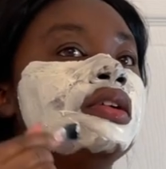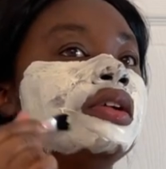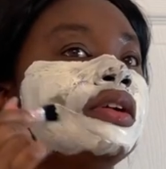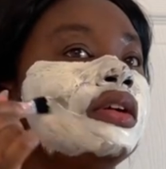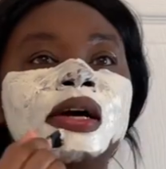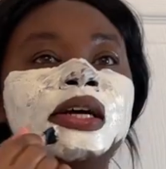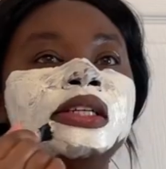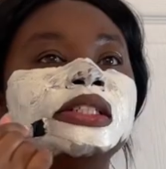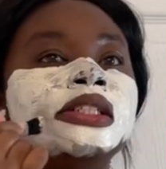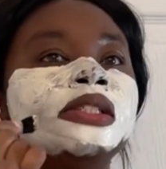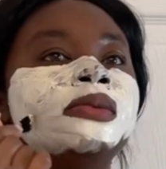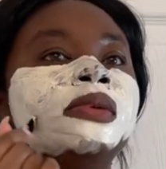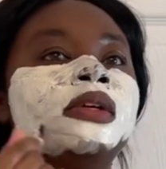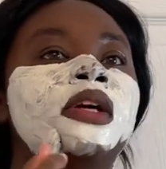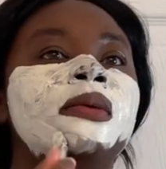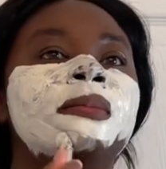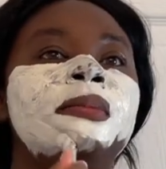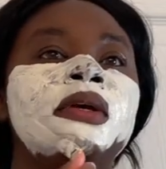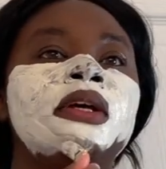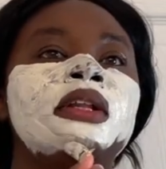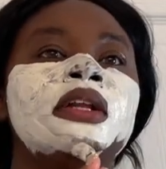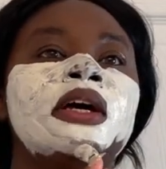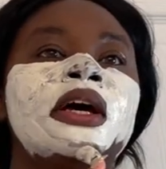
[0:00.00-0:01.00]
I just want to
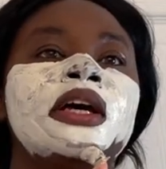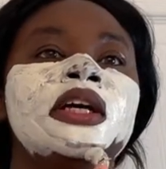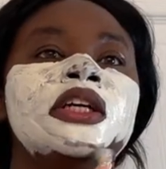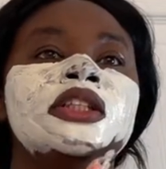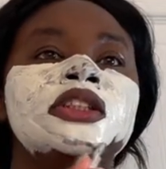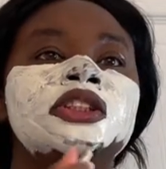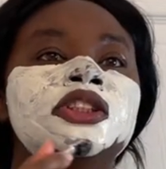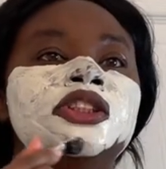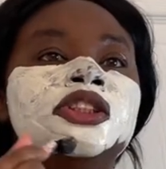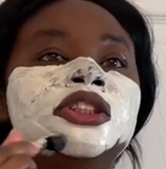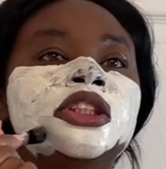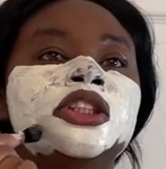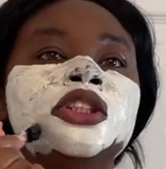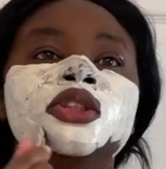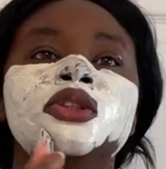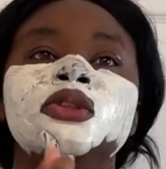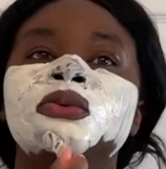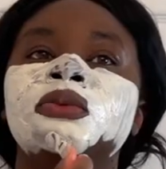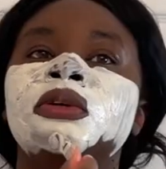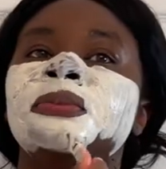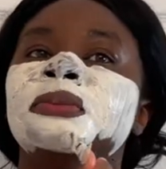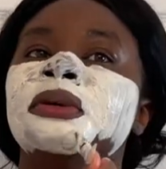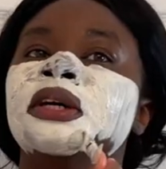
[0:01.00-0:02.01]
be like
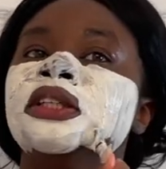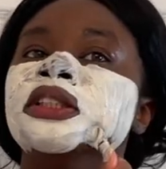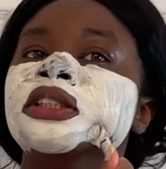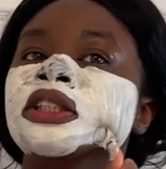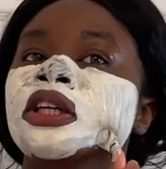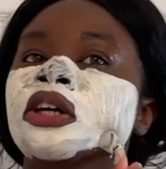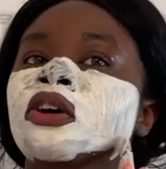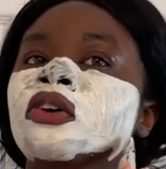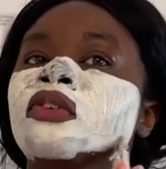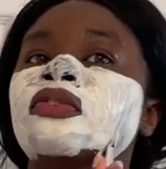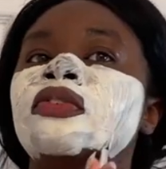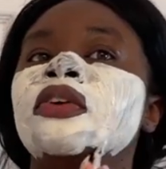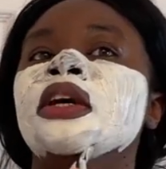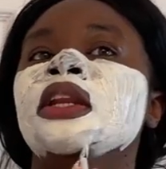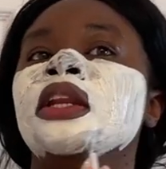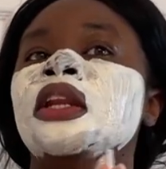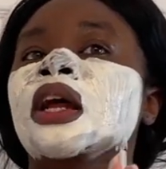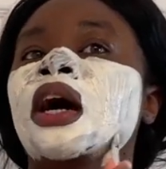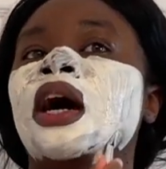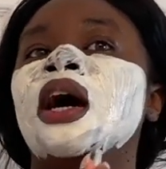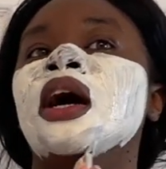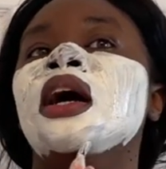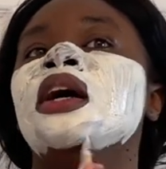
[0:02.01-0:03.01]
gentle with myself and
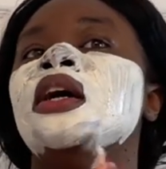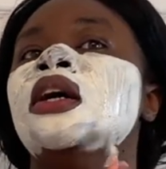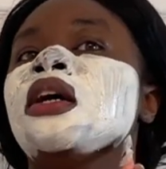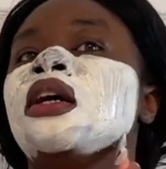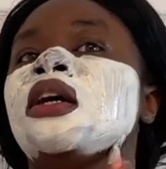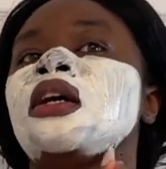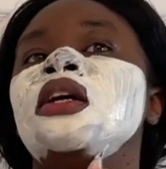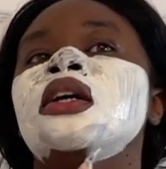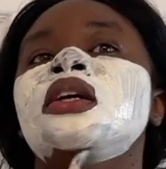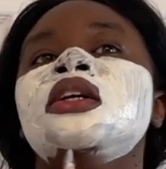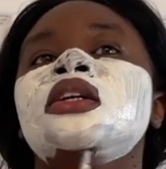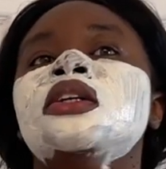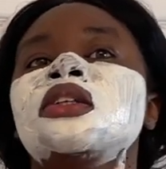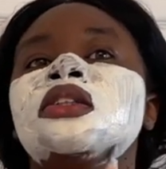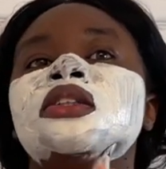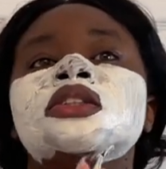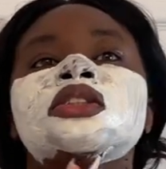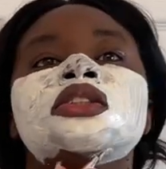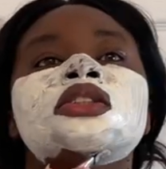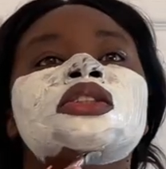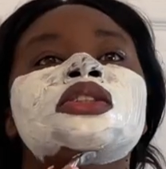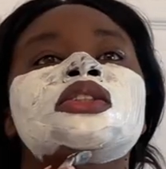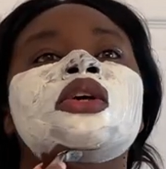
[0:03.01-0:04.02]
not
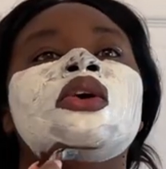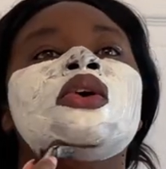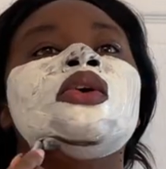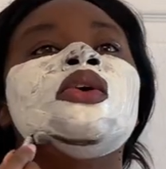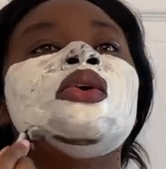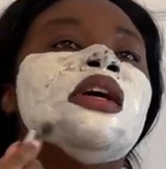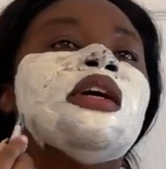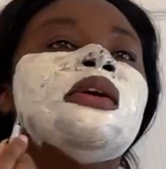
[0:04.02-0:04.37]
so